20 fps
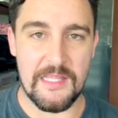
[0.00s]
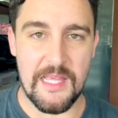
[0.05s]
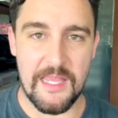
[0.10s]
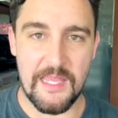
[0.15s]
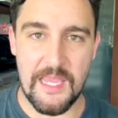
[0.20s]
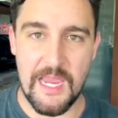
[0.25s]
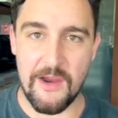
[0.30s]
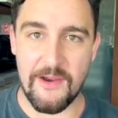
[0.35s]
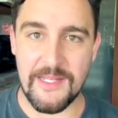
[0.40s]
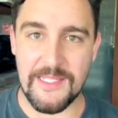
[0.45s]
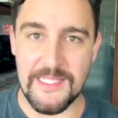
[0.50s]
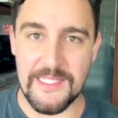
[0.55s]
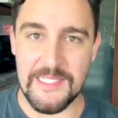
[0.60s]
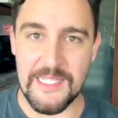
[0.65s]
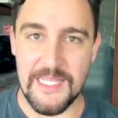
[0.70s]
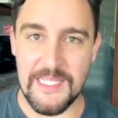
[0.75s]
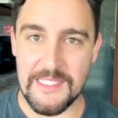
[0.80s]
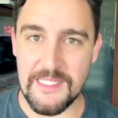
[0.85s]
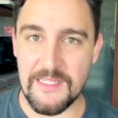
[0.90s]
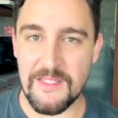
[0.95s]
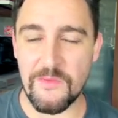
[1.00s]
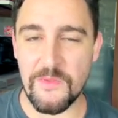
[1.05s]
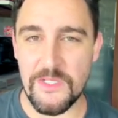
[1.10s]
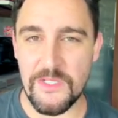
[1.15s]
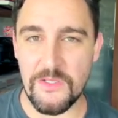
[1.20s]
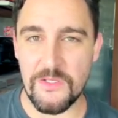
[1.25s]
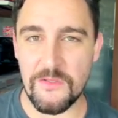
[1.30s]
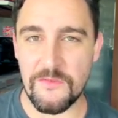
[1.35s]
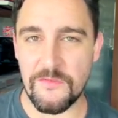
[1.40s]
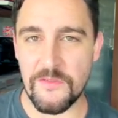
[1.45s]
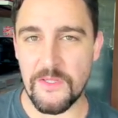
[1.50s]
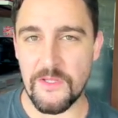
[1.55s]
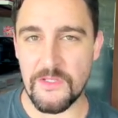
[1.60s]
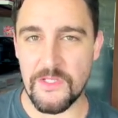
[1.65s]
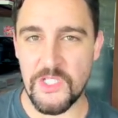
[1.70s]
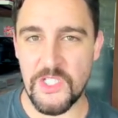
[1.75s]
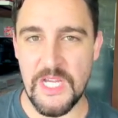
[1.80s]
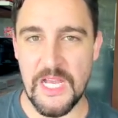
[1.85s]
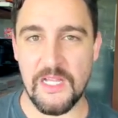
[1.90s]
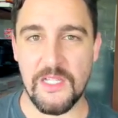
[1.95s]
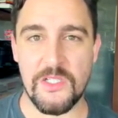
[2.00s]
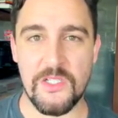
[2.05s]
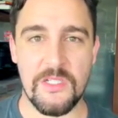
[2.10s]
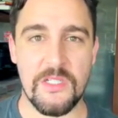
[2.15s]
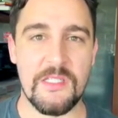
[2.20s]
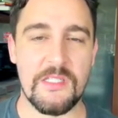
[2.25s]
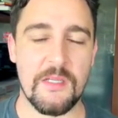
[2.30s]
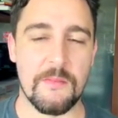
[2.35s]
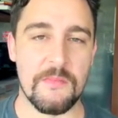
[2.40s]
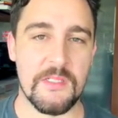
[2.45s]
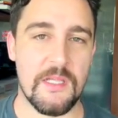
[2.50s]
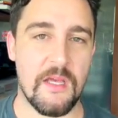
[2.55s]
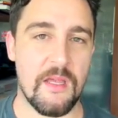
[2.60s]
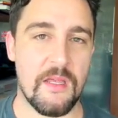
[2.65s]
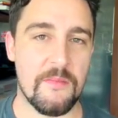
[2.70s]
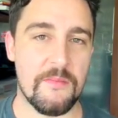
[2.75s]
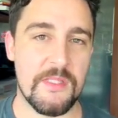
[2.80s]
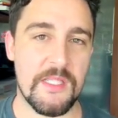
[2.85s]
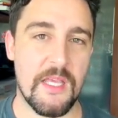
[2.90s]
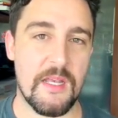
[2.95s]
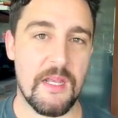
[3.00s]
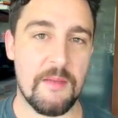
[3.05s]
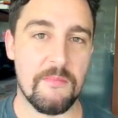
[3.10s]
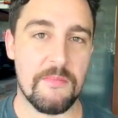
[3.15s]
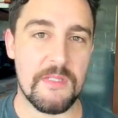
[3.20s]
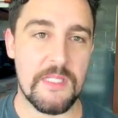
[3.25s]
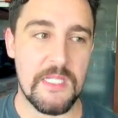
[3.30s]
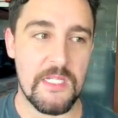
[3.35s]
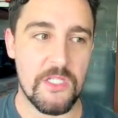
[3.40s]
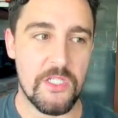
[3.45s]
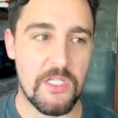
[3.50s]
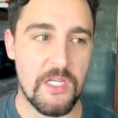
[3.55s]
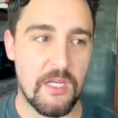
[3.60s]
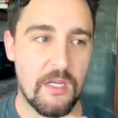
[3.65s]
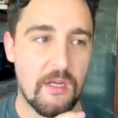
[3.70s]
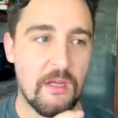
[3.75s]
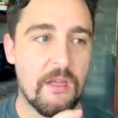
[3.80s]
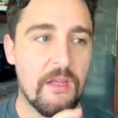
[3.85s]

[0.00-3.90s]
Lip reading: that character Daisy that we do for those challenges sometimes, and I'm teaching